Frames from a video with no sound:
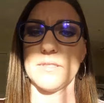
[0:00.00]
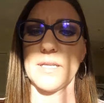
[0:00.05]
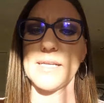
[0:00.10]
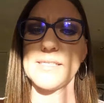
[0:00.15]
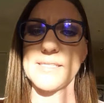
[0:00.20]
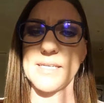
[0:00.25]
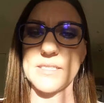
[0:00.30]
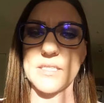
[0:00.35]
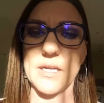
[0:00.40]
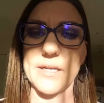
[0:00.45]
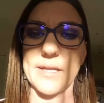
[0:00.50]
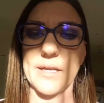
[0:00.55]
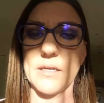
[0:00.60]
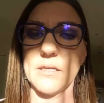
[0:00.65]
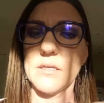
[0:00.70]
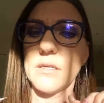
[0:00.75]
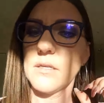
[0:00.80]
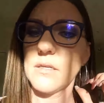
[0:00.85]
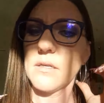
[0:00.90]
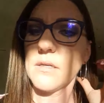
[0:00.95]
Did I say Tanya?
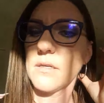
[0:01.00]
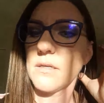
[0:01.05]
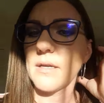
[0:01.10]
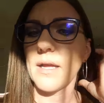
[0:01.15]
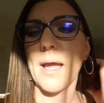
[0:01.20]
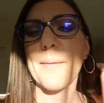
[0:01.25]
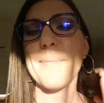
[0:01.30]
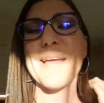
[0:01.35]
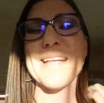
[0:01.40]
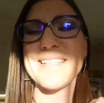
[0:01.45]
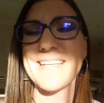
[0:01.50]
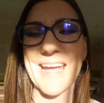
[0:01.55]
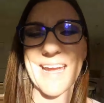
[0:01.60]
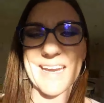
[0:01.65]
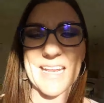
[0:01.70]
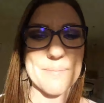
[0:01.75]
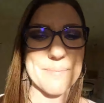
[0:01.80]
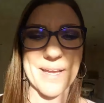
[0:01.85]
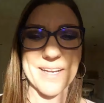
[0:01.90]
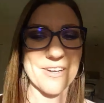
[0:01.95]
I meant
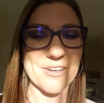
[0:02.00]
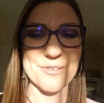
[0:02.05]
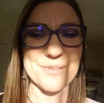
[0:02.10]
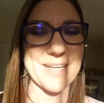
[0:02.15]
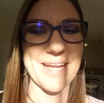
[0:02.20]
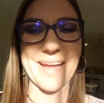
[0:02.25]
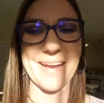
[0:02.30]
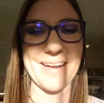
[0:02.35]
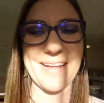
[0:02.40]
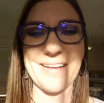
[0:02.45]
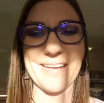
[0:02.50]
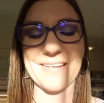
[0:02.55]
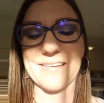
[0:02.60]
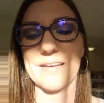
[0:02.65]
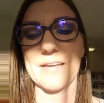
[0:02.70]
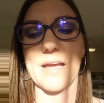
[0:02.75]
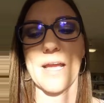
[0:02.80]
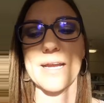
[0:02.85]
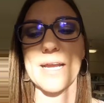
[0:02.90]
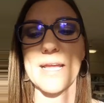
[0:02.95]
Danny, my girl Danny.
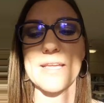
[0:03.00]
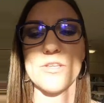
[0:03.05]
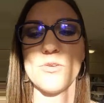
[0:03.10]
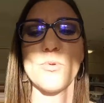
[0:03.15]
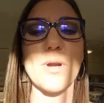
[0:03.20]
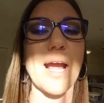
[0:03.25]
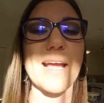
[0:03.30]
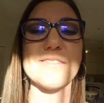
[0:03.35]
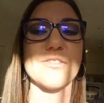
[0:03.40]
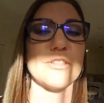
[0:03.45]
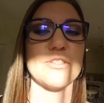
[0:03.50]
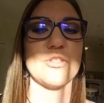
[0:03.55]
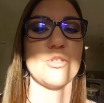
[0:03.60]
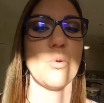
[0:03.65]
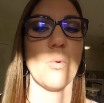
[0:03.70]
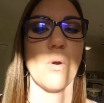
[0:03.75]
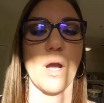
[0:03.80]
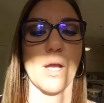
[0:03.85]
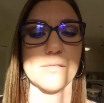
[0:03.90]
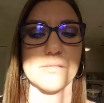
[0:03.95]
You guys are just
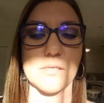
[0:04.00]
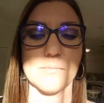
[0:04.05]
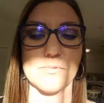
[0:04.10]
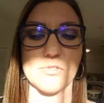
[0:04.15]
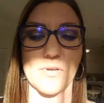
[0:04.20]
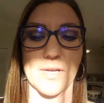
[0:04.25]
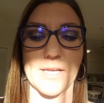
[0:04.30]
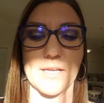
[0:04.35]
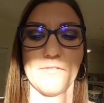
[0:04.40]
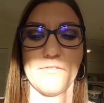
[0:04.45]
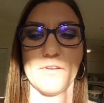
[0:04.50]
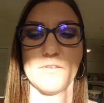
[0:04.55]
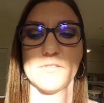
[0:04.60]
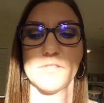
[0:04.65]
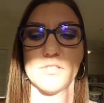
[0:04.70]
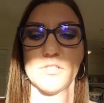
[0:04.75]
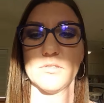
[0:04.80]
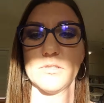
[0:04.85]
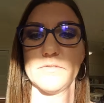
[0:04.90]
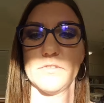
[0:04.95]
too awesome, so I
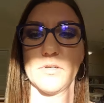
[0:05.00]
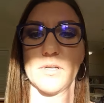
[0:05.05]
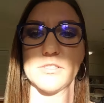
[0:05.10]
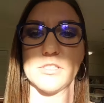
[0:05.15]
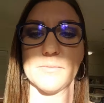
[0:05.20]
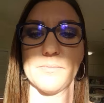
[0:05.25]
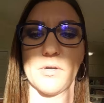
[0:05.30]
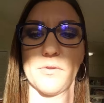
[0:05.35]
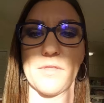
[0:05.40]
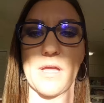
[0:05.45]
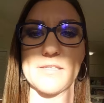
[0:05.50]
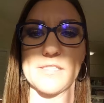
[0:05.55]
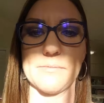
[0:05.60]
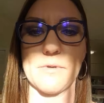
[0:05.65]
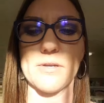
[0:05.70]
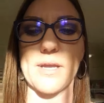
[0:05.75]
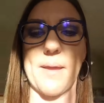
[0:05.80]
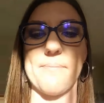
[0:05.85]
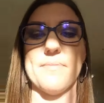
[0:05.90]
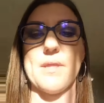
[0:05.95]
confused the two of you because you're both
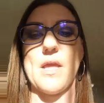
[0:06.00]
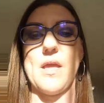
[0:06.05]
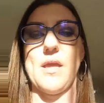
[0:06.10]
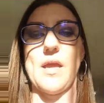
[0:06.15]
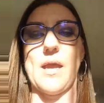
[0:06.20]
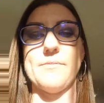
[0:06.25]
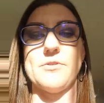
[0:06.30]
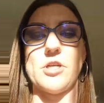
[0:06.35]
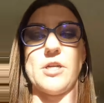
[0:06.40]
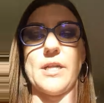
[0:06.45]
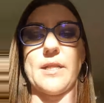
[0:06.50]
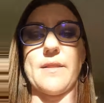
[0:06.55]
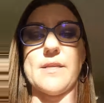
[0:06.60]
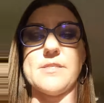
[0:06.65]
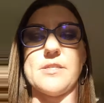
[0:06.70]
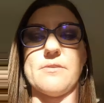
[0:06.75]
awesome. Okay, I'm turning